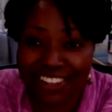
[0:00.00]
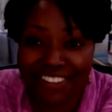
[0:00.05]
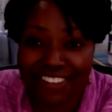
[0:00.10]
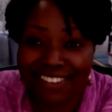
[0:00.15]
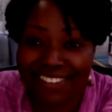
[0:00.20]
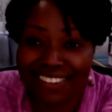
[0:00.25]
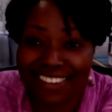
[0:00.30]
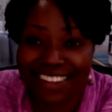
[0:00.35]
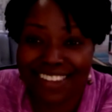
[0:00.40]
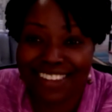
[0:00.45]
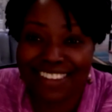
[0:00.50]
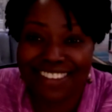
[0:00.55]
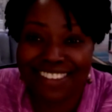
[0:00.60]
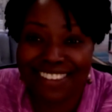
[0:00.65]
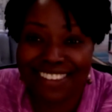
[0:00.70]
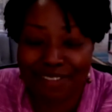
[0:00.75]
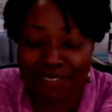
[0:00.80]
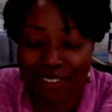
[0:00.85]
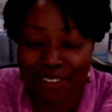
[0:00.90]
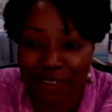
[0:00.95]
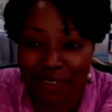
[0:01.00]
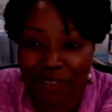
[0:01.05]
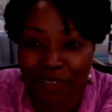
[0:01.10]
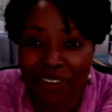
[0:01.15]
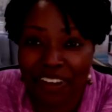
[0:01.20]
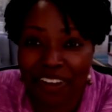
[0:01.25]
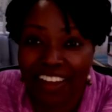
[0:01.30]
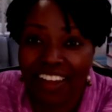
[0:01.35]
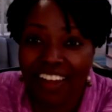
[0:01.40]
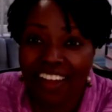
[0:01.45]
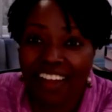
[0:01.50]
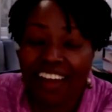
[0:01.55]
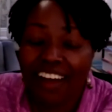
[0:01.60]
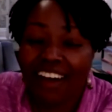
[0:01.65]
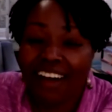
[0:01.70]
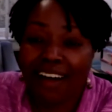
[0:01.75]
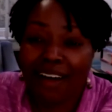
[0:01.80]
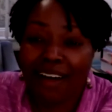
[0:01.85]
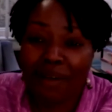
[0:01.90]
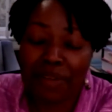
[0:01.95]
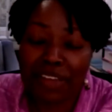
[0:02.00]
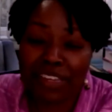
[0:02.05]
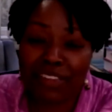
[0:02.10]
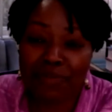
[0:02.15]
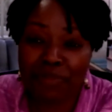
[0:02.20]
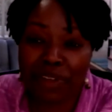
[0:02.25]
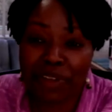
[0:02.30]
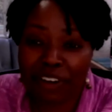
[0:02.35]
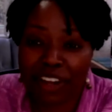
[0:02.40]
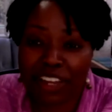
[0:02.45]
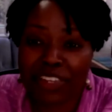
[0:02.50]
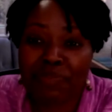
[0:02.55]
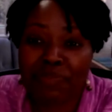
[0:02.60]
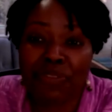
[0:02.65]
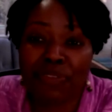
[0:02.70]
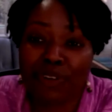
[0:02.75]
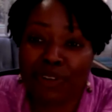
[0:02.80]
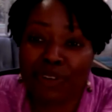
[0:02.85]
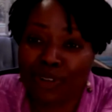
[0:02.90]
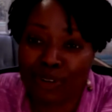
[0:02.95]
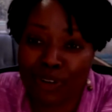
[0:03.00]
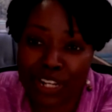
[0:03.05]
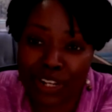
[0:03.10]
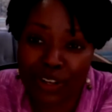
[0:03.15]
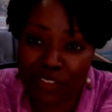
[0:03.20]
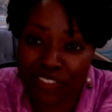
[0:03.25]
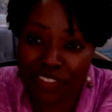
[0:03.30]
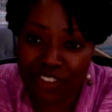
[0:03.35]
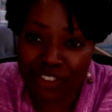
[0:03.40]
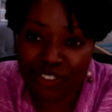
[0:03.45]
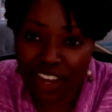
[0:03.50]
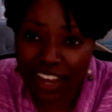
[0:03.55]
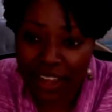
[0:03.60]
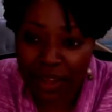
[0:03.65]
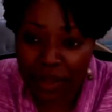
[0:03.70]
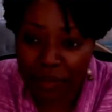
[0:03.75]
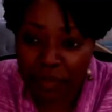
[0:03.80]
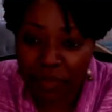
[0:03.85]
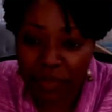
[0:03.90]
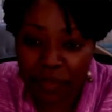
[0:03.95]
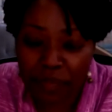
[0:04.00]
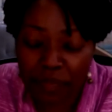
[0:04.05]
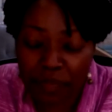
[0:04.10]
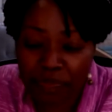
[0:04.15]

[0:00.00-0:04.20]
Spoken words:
zero experience, but they're learning on the job.